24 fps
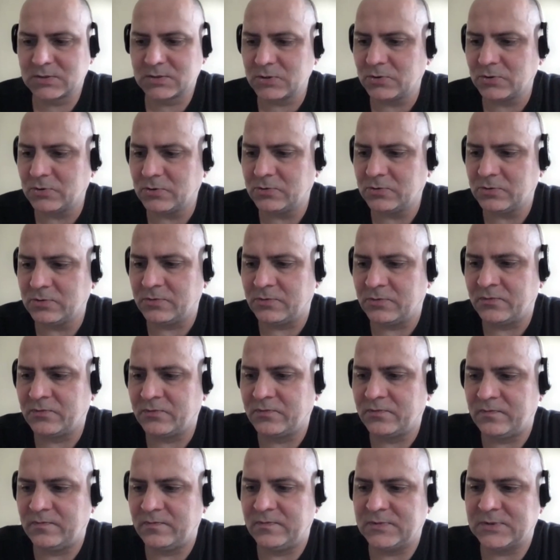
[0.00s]
So
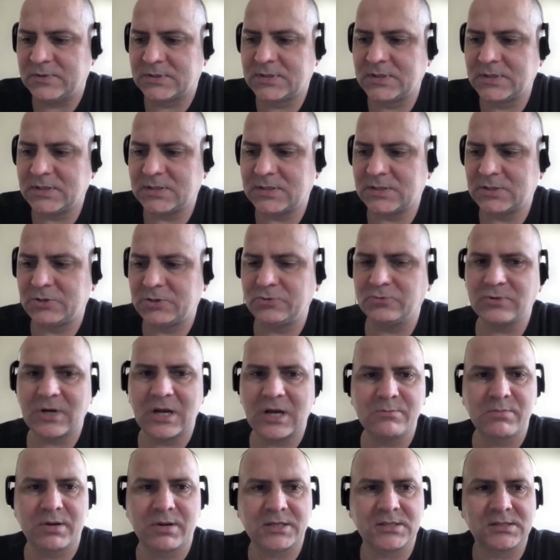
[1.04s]
these 2
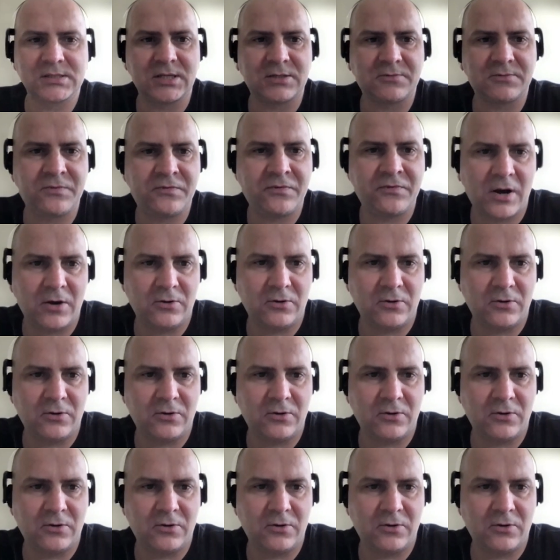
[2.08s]
libraries that we